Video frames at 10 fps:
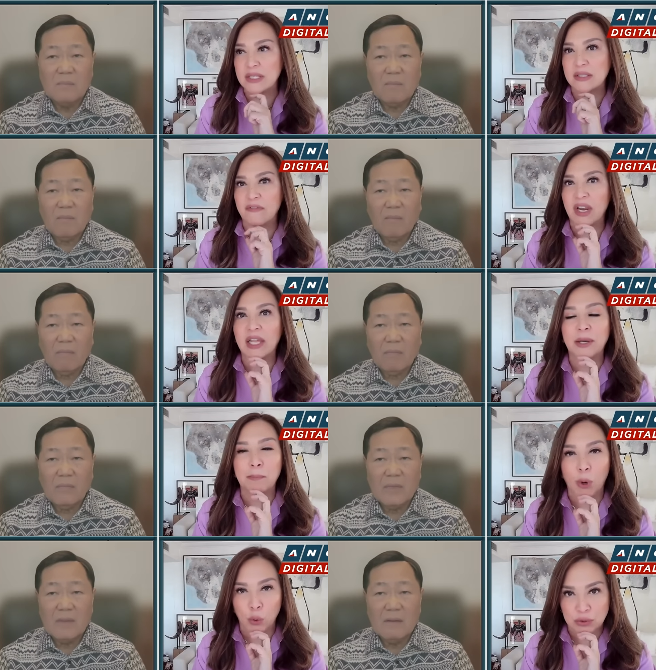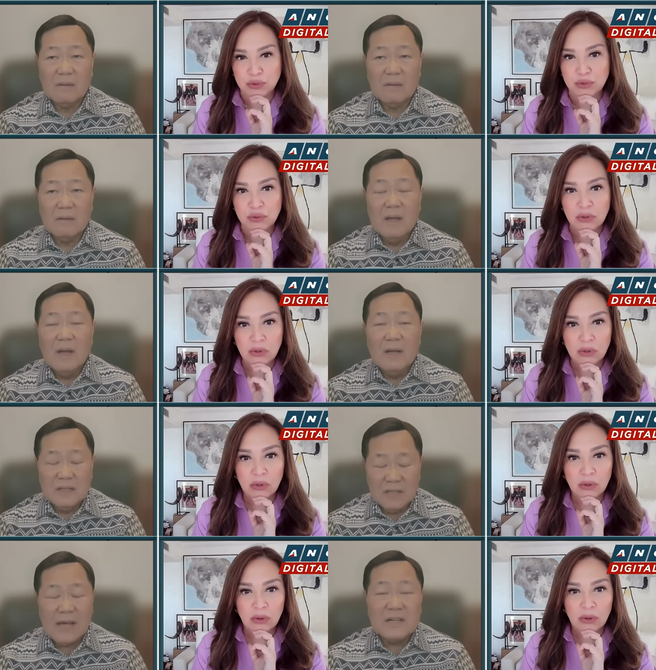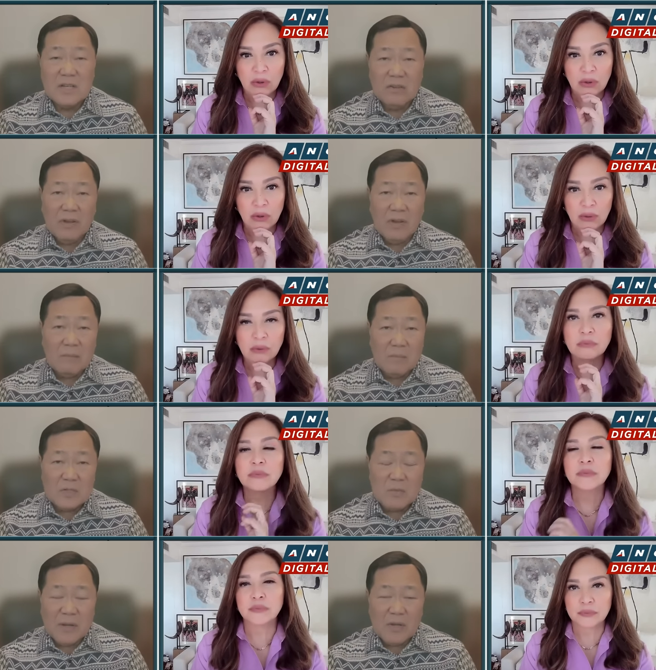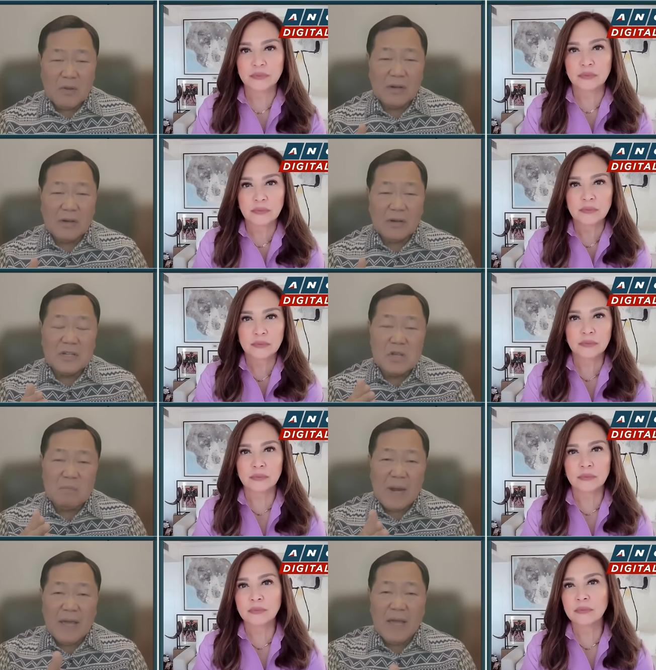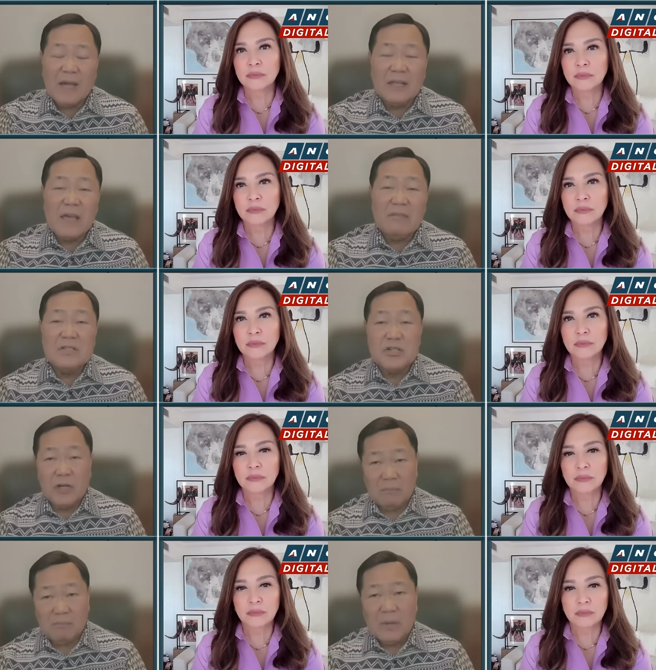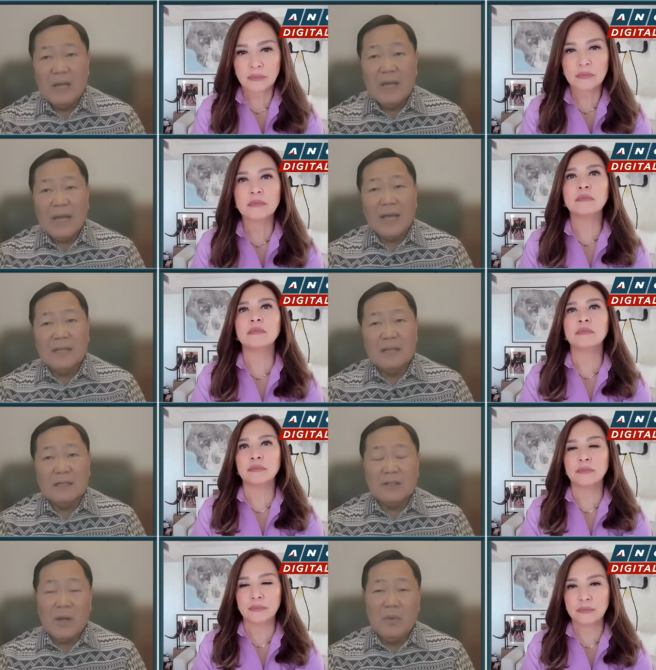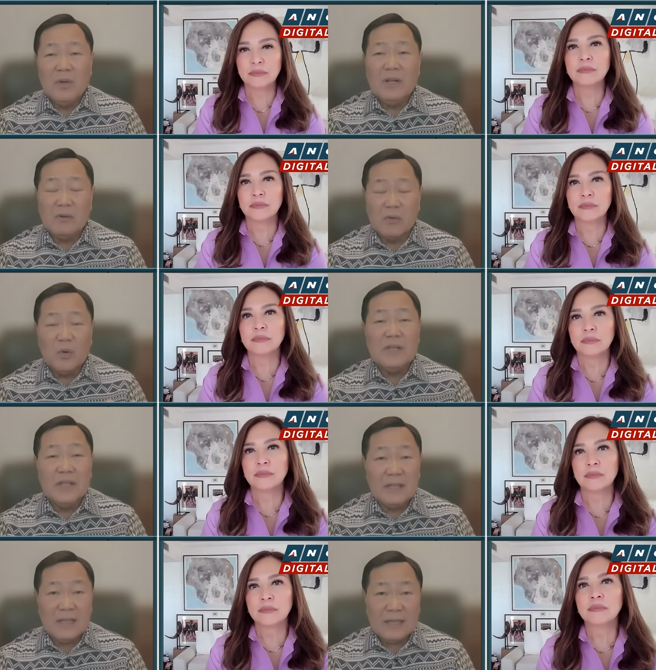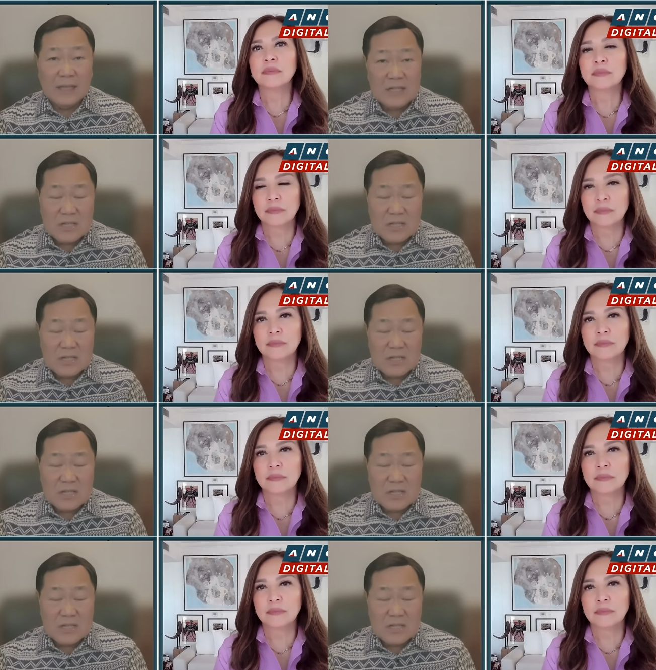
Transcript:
Speaker 1: civilian boats.
Speaker 2: They are civilian boats, but you are resupplying a naval ship, and the tribunal ruled that that is a